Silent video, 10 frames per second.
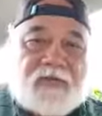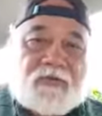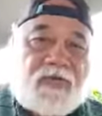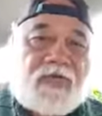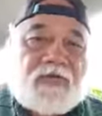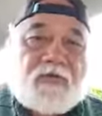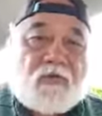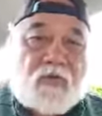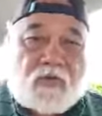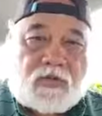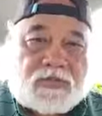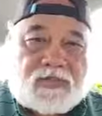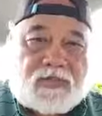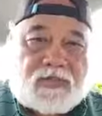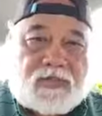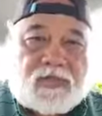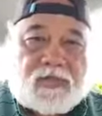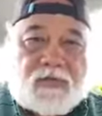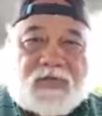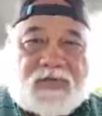We need wood.
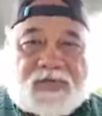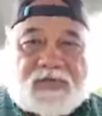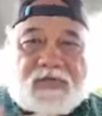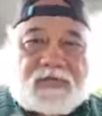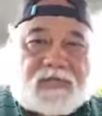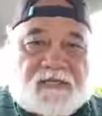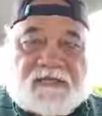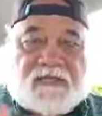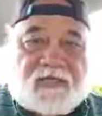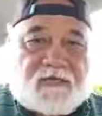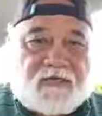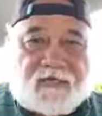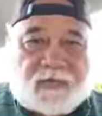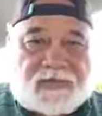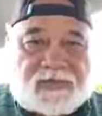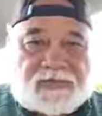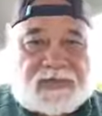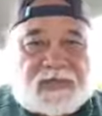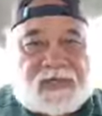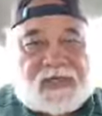We need stuff from the forest.
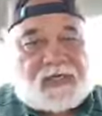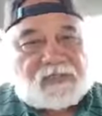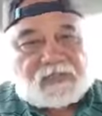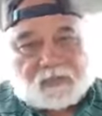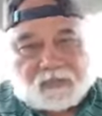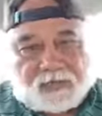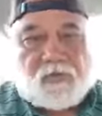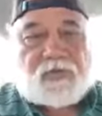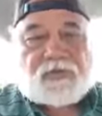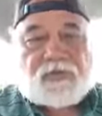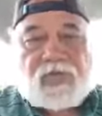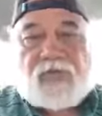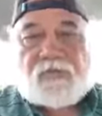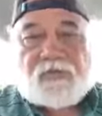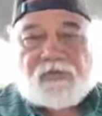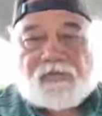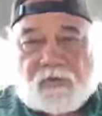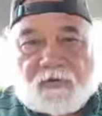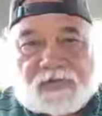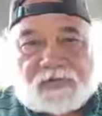And so we go into the upper
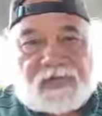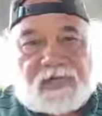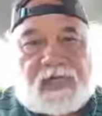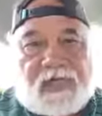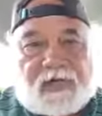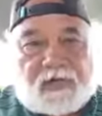forest and